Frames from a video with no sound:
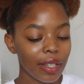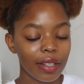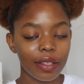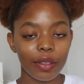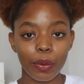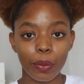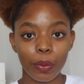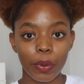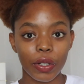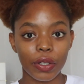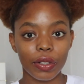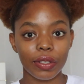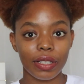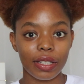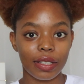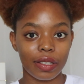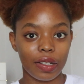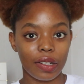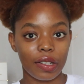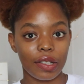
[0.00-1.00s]
the world
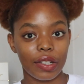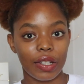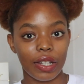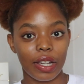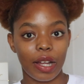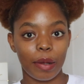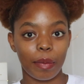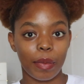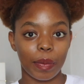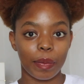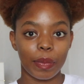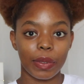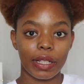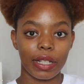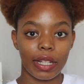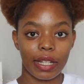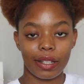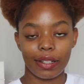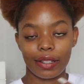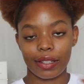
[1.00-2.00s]
is starting to come up with
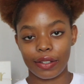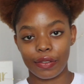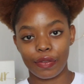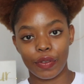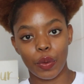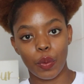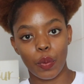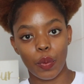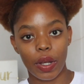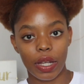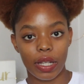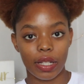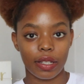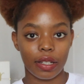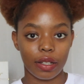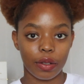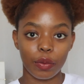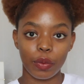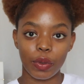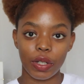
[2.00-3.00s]
like different ways
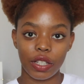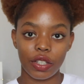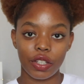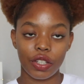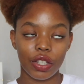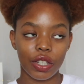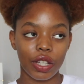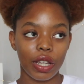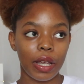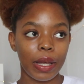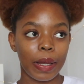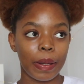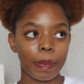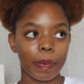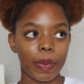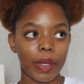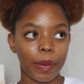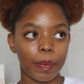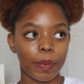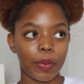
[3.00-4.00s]
in which
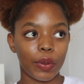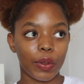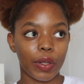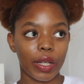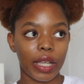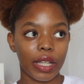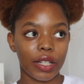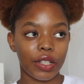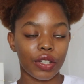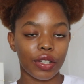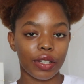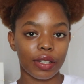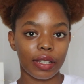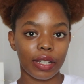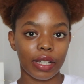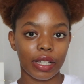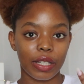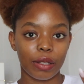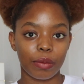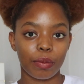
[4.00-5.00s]
people can
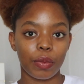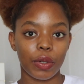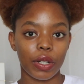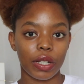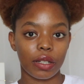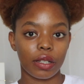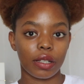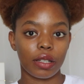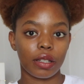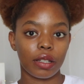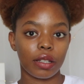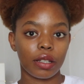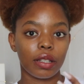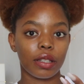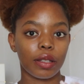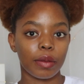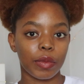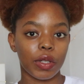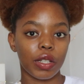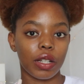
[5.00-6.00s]
just express
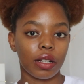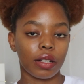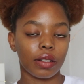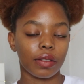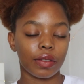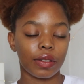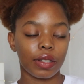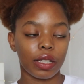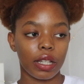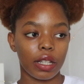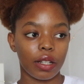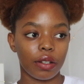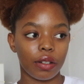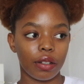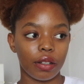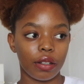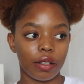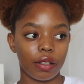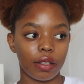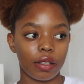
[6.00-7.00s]
themselves
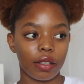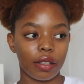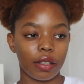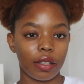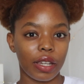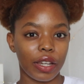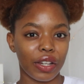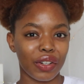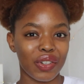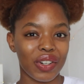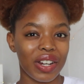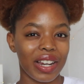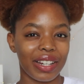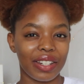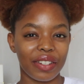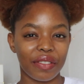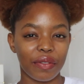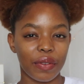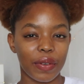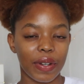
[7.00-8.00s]
in their
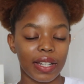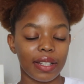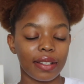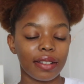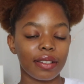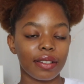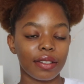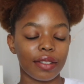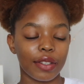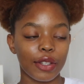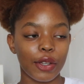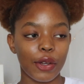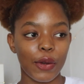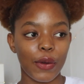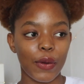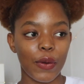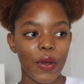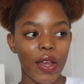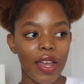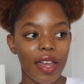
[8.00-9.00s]
creative ways.
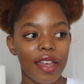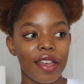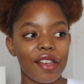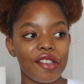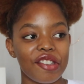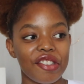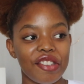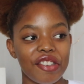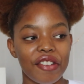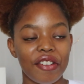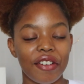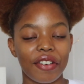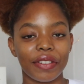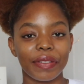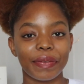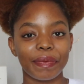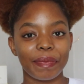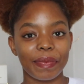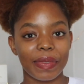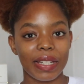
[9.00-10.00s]
So yeah,
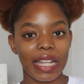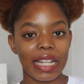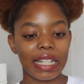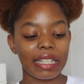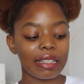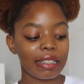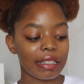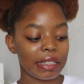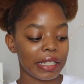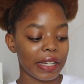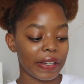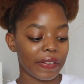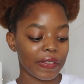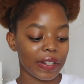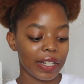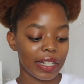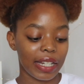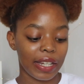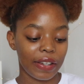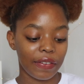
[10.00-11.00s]
dance
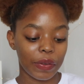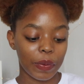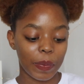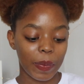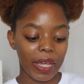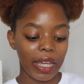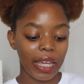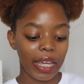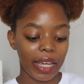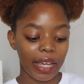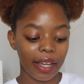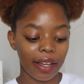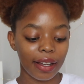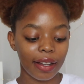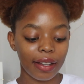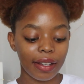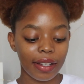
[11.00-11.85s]
definitely for me.